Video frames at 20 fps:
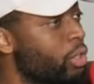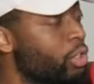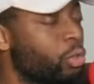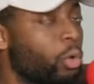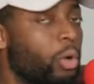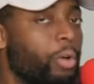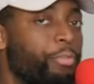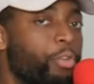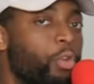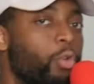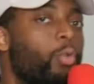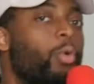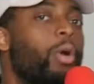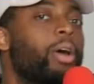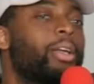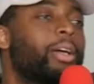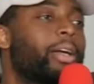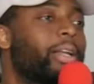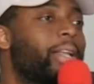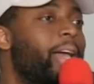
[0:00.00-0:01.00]
So if you
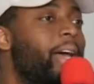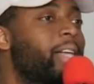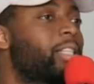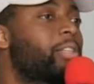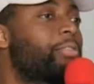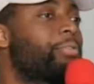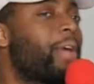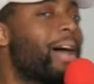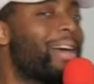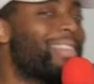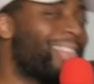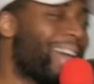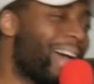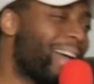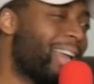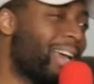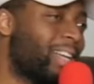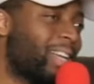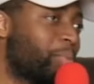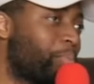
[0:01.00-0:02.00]
want to classify
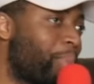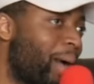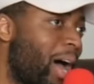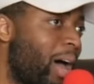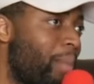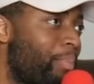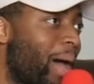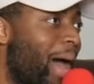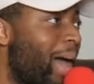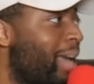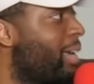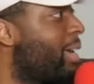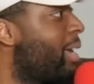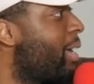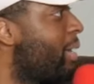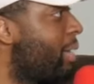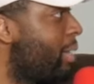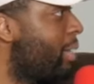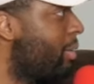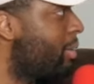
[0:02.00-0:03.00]
that as pop, I
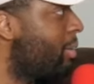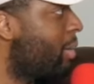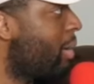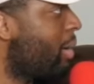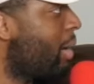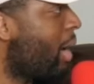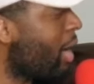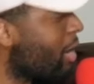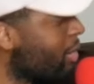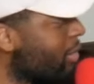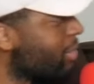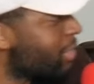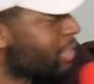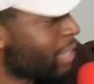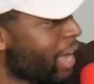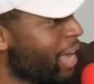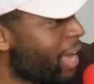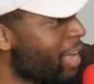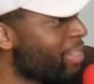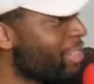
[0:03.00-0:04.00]
get it. Mm-hmm. I
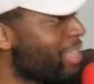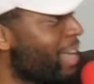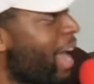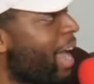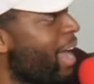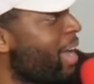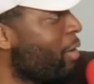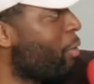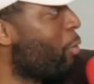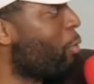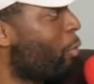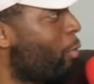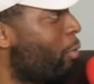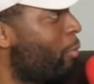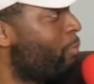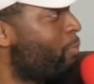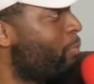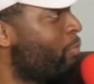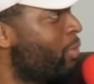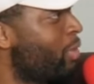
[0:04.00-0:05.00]
understand the
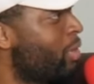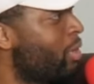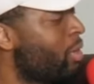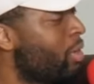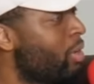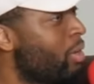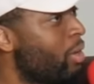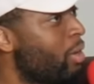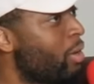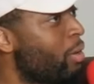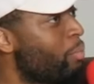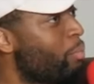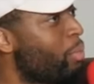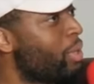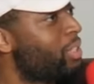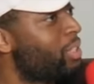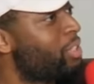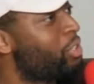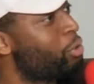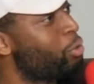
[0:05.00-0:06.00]
angle. Mm-hmm.
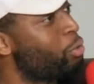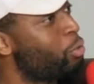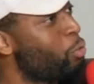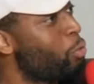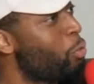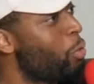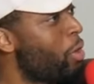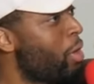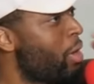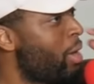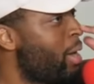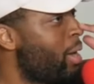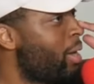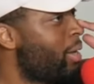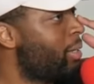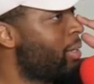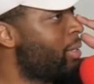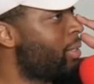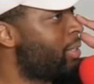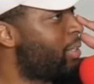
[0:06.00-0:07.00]
But to
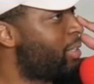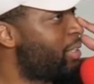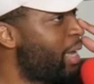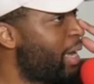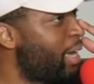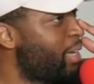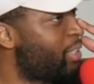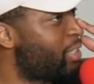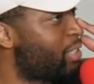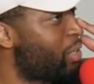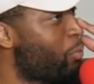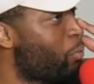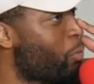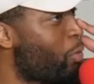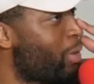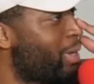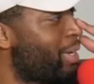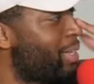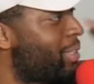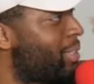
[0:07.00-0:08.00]
say
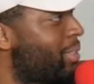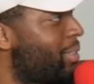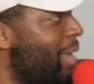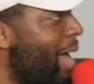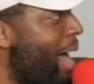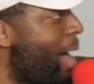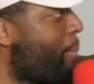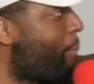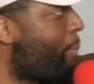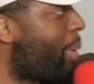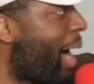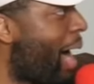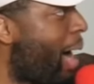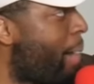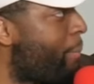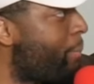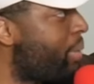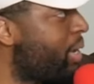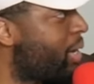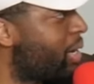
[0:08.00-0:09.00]
someone is not
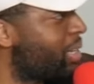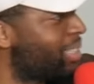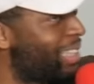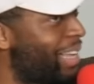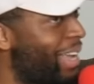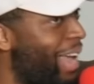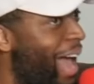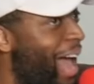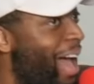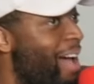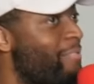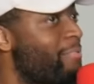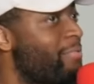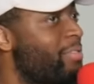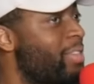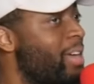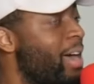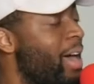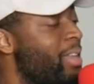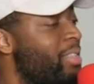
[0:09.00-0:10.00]
pop because they
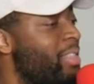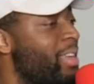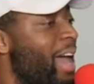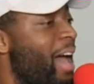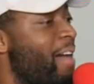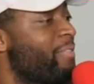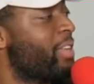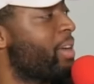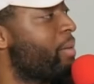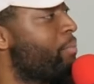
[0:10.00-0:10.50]
have the